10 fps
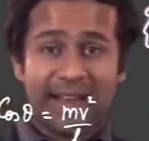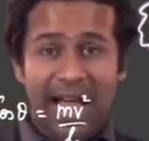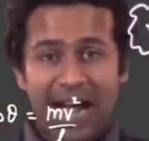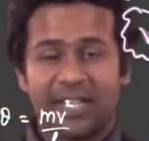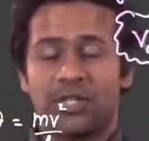that
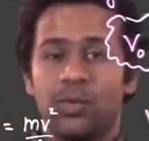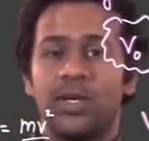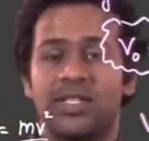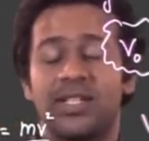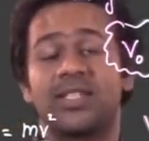acts
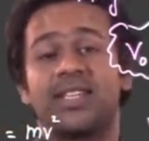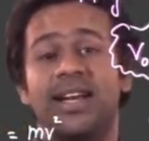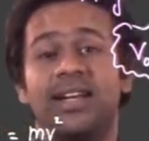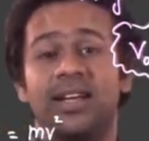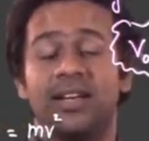towards the
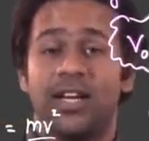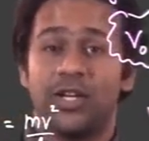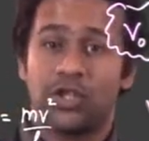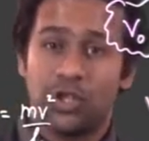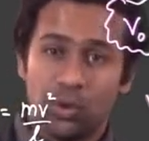center
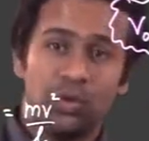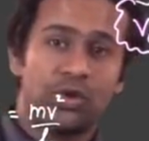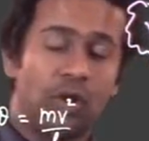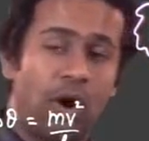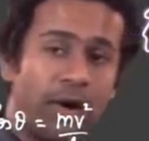is too
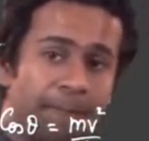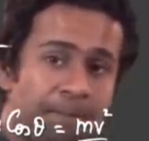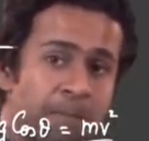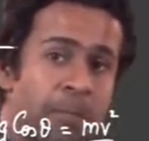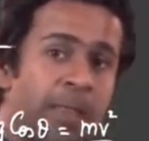strong.
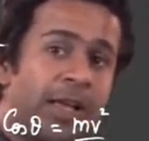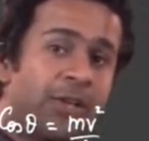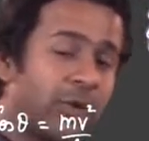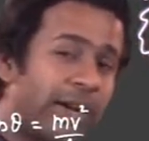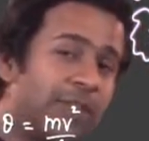
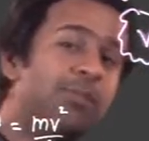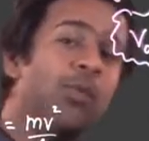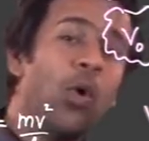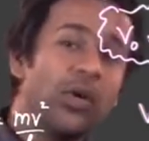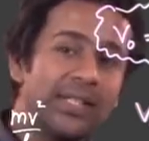So it is
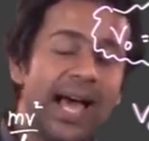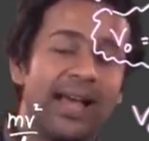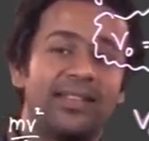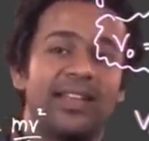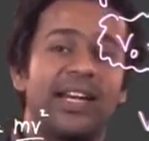more
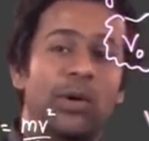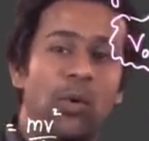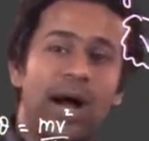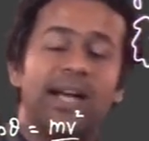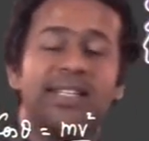than the
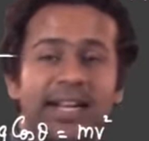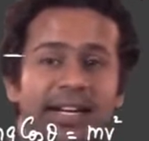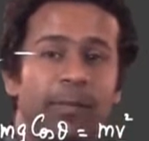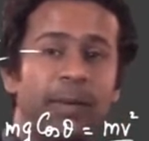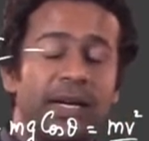required
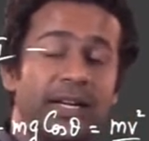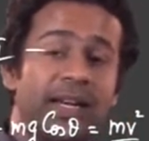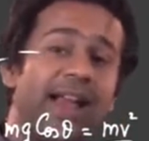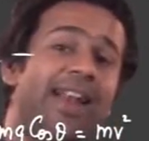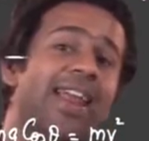
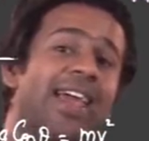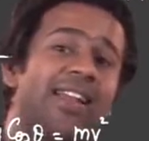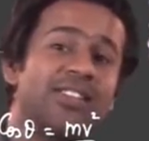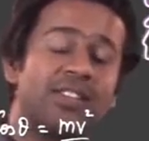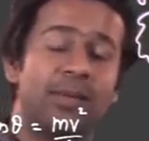centripetal, and
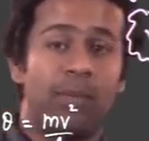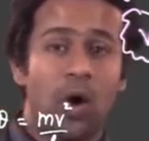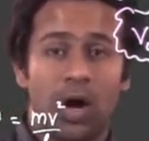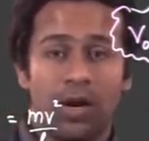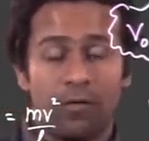hence the
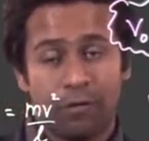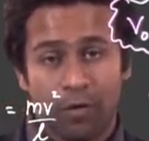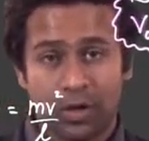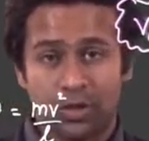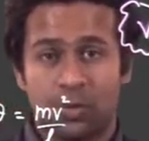ball
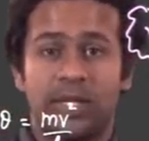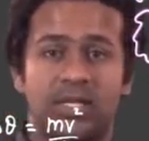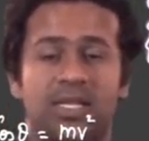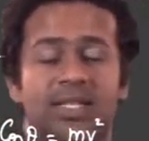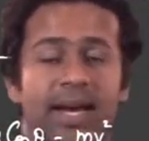falls
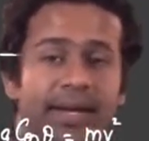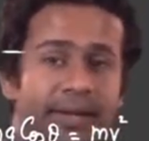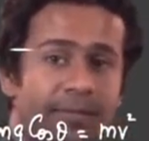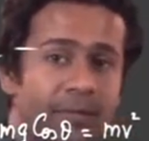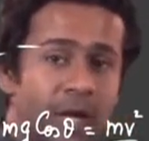towards the
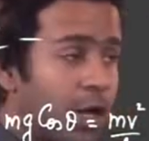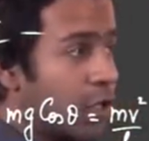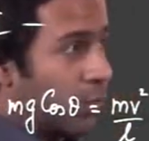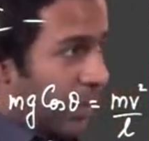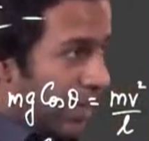center.
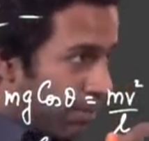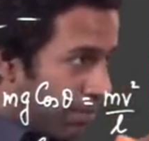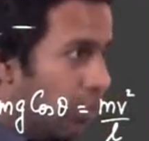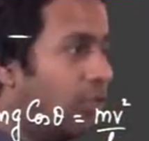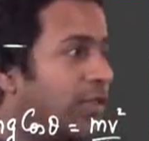So we'll
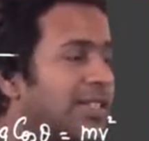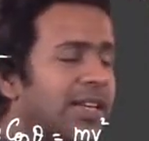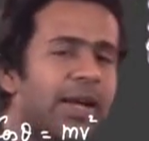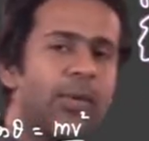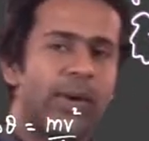prove
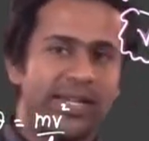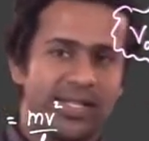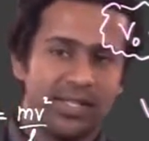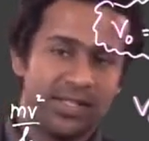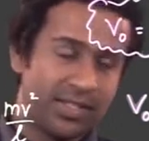this in
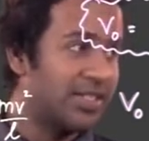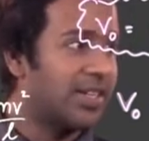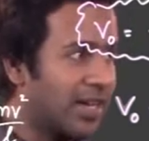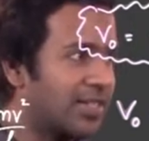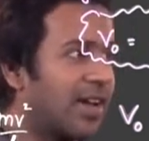equations
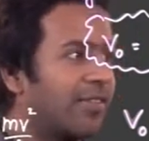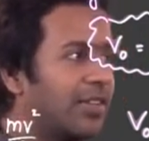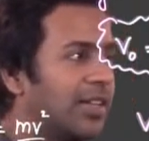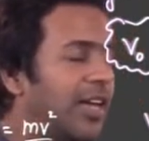just after